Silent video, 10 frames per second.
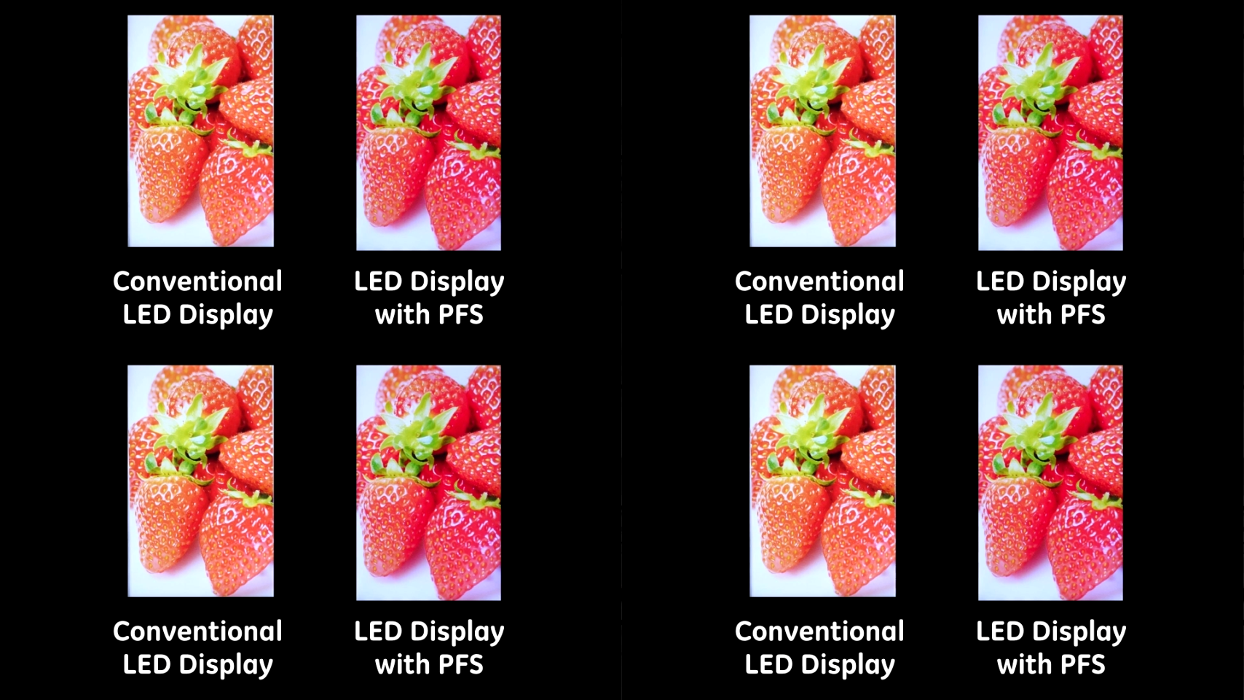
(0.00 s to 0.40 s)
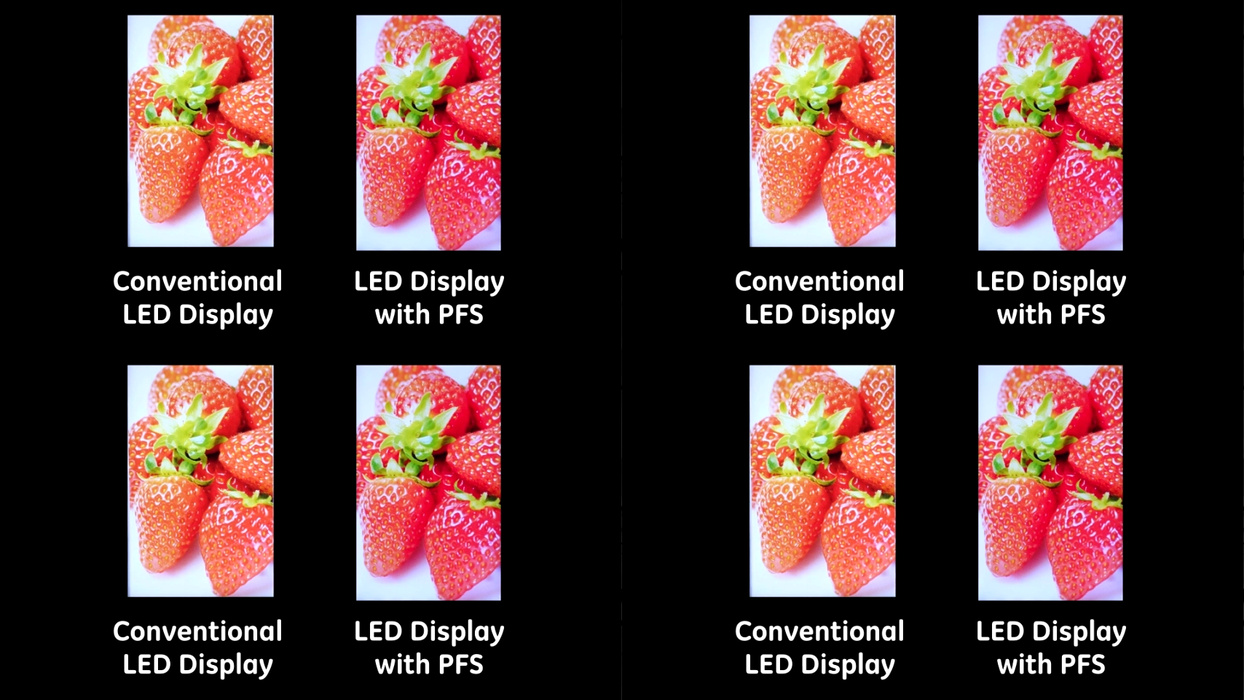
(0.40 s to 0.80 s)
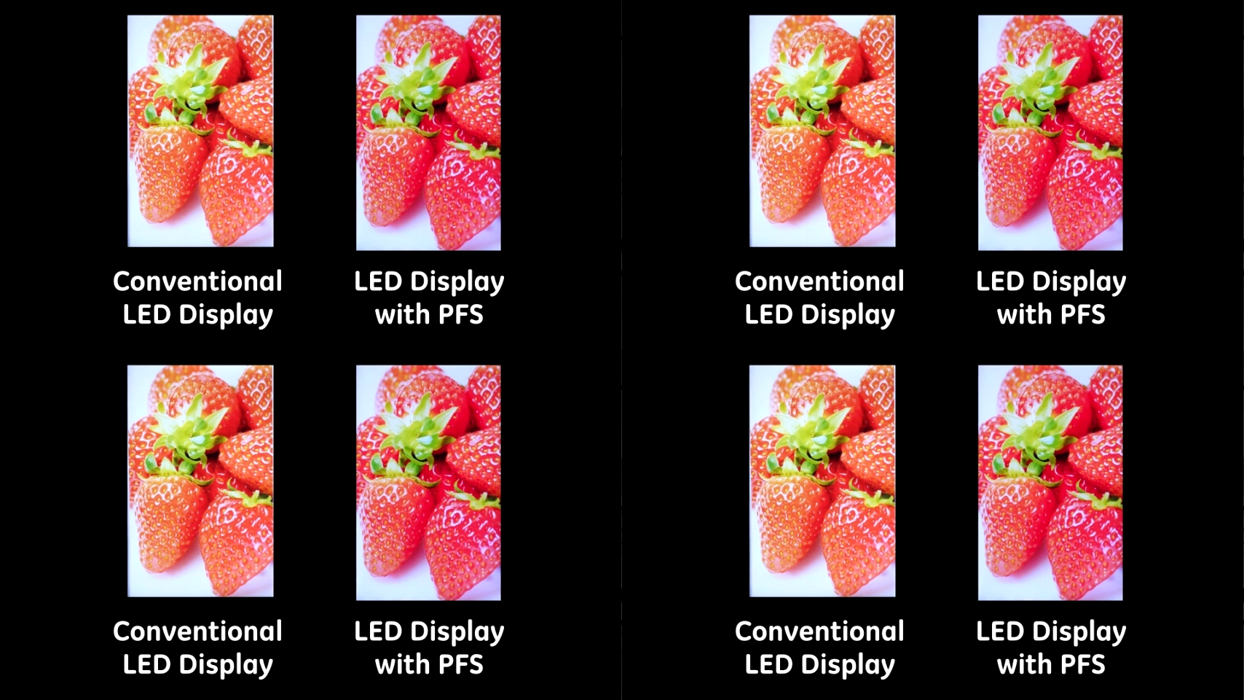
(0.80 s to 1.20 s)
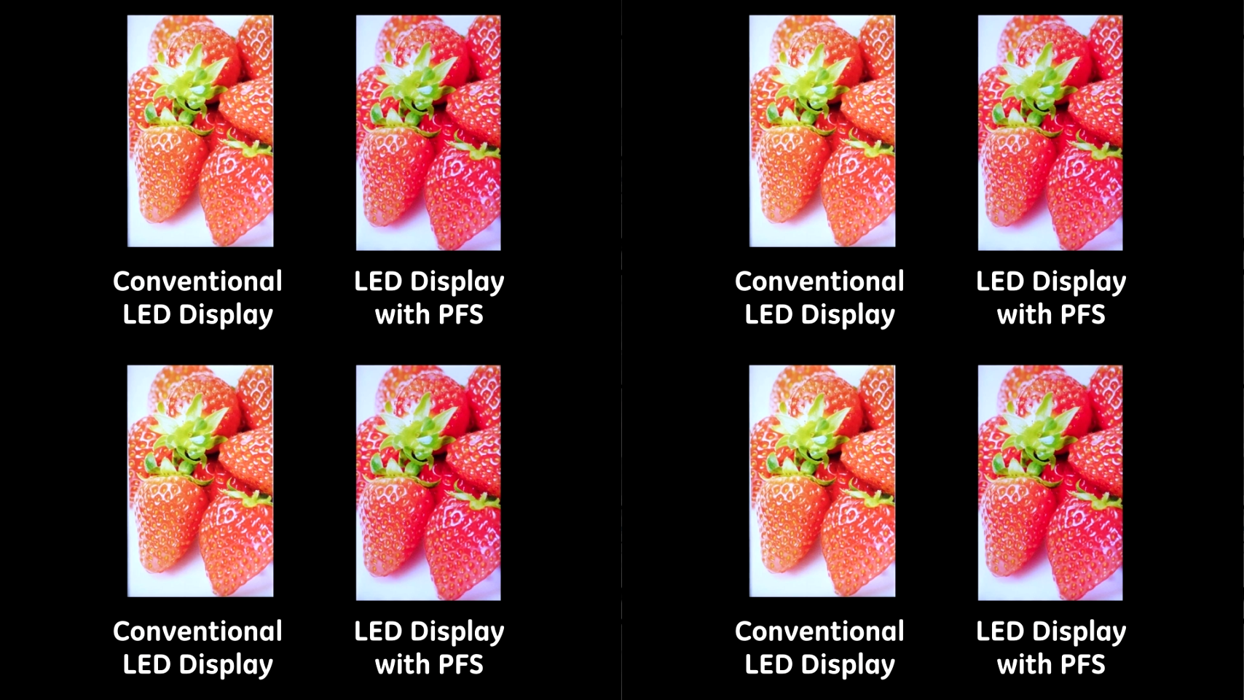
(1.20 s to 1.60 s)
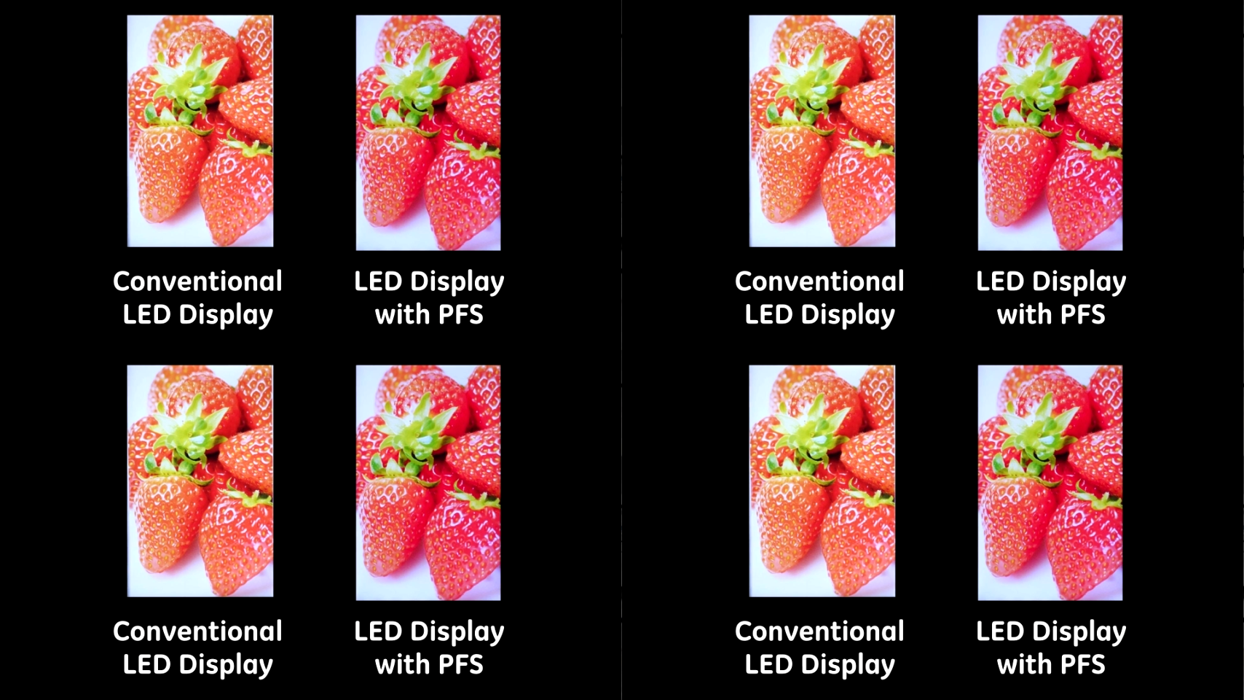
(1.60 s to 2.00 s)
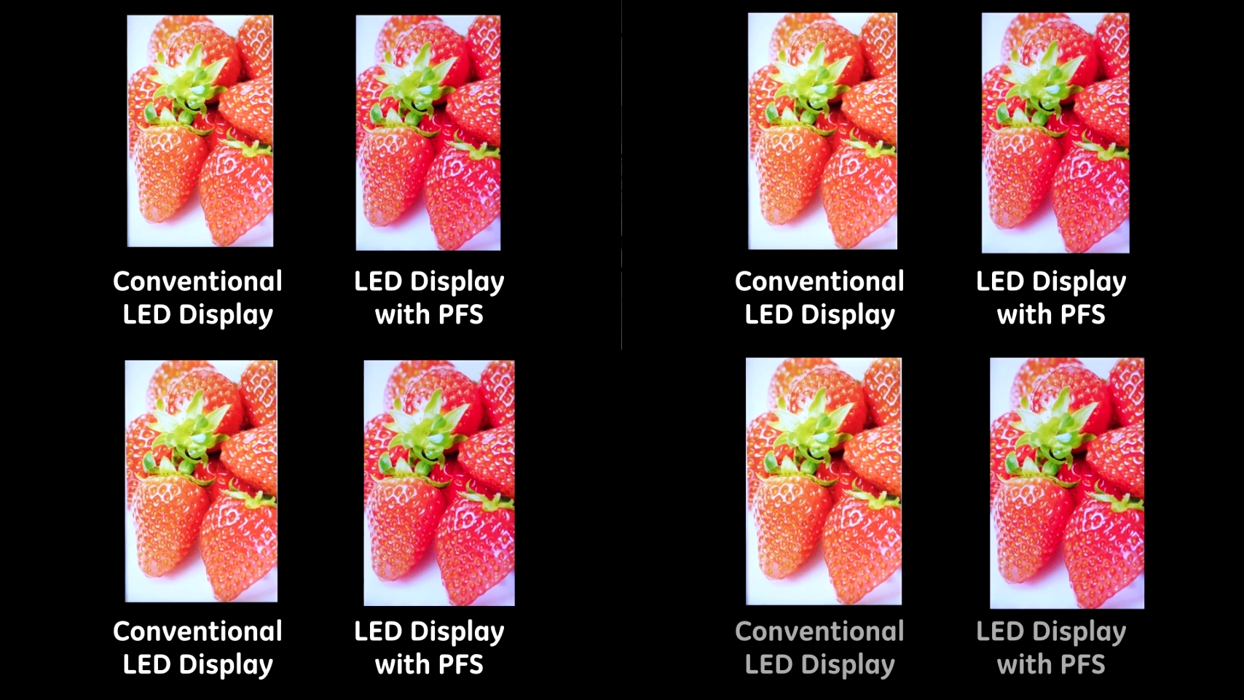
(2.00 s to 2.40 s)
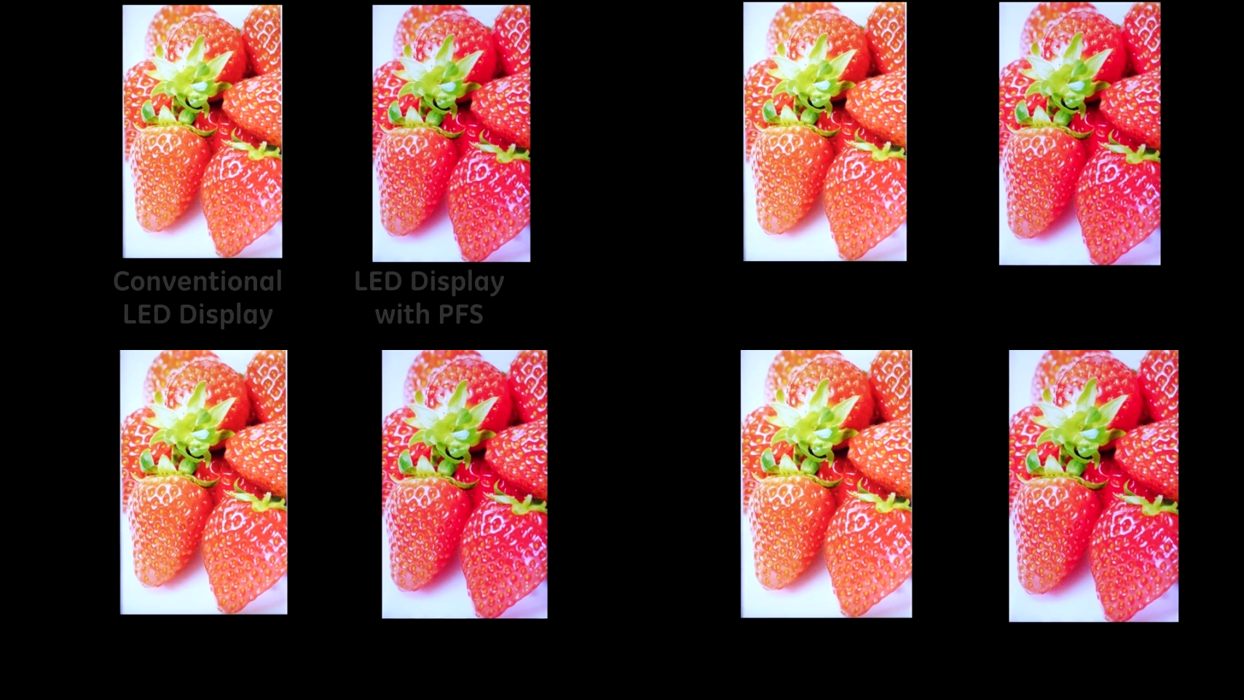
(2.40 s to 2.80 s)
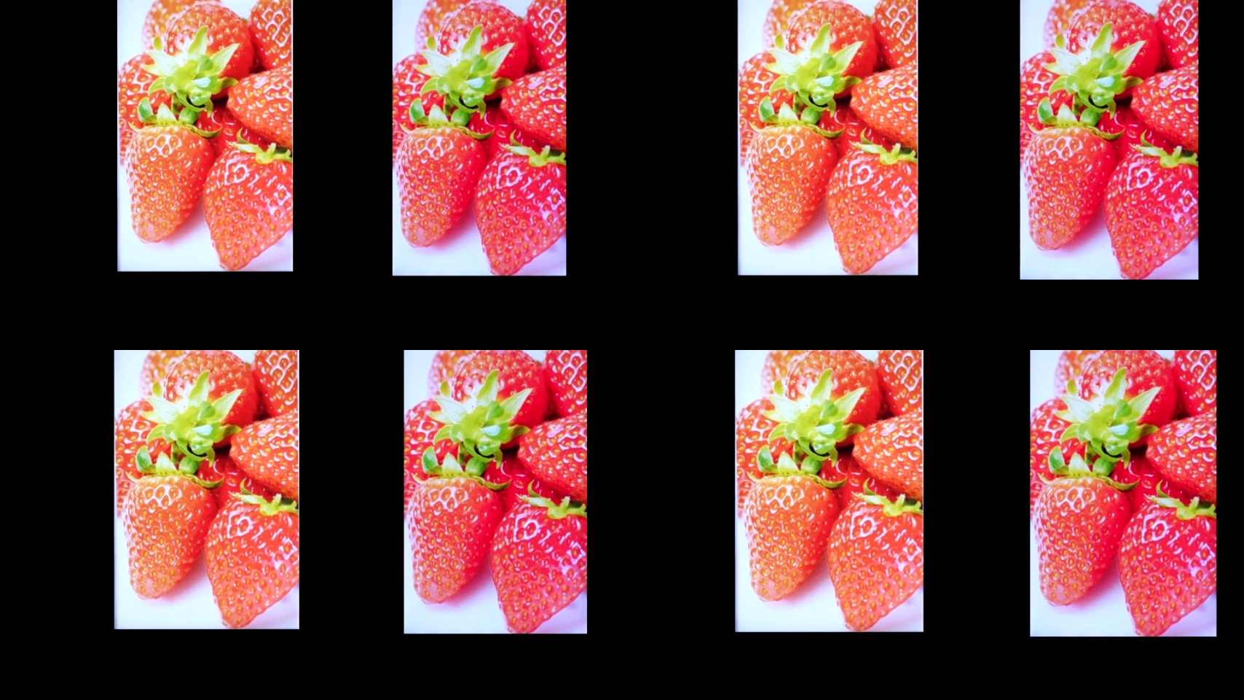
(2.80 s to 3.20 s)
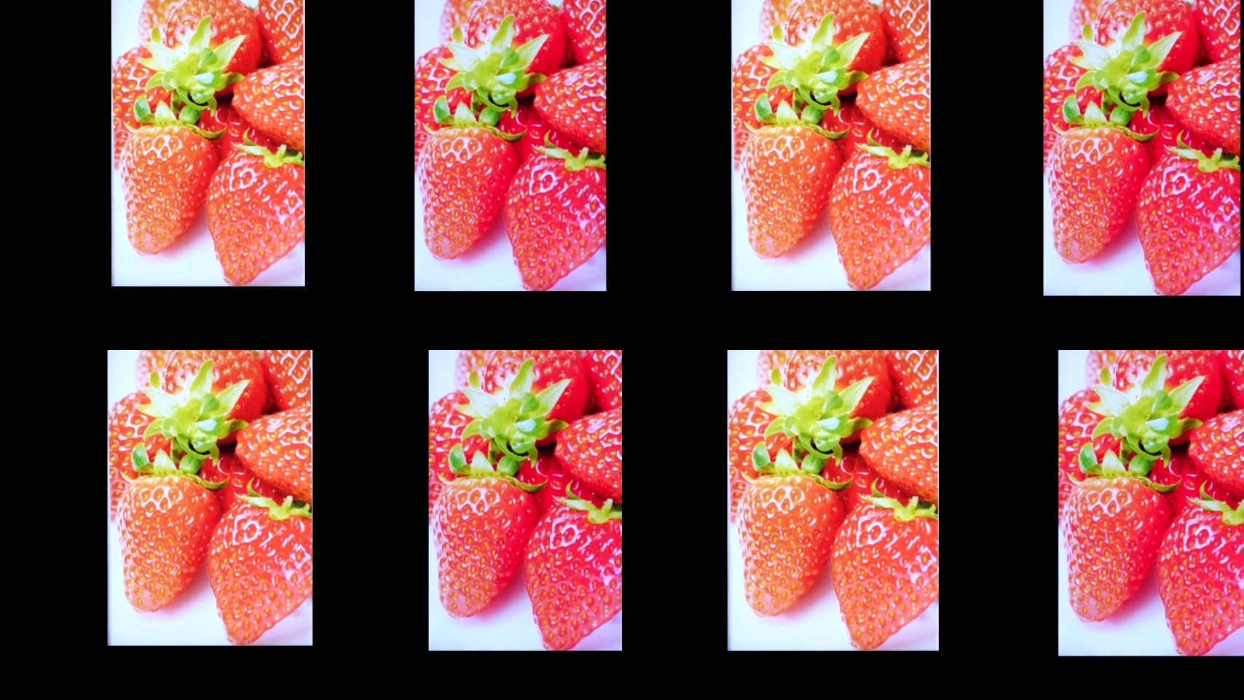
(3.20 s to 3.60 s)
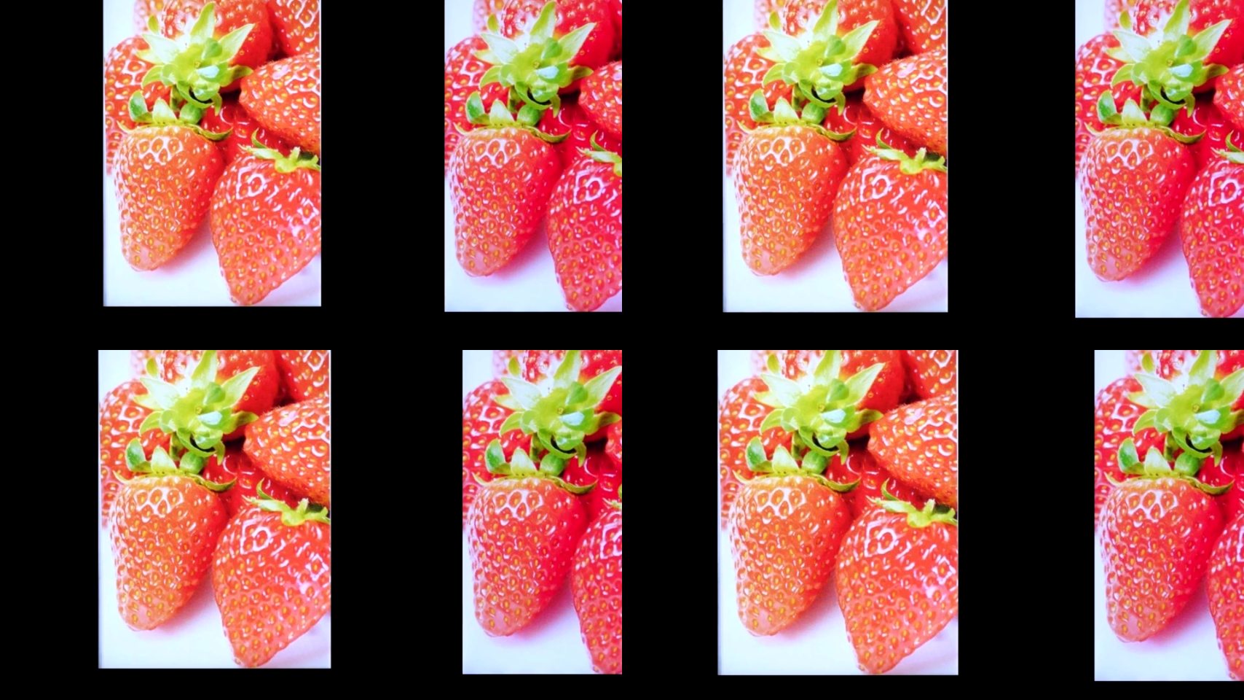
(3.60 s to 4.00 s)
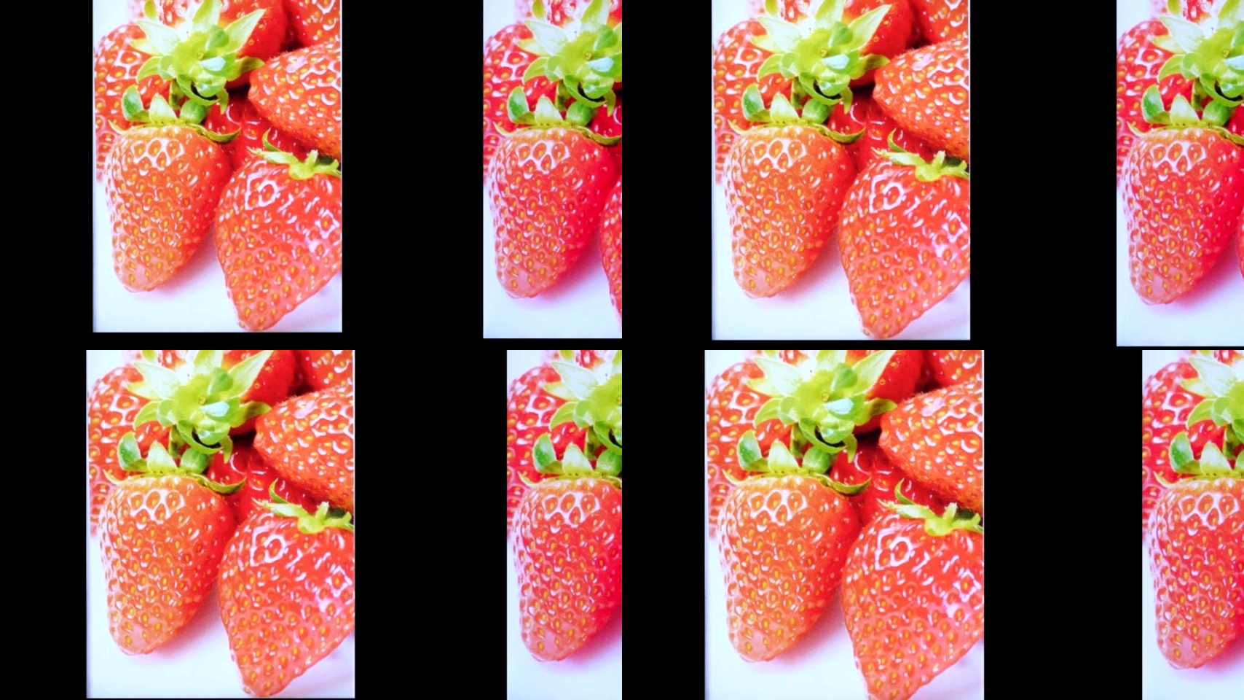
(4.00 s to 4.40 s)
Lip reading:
Nobody's mouth can be seen.